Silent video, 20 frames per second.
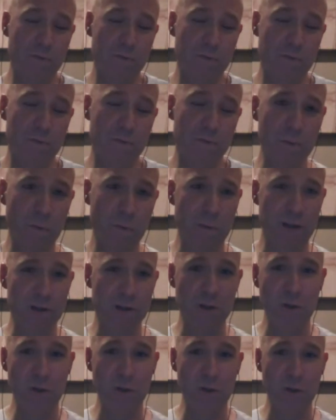is
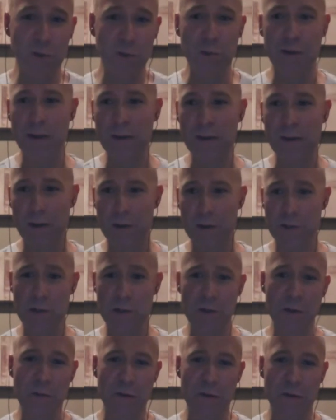you know, we're being told to treat
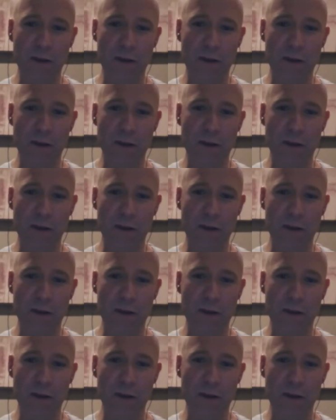it like a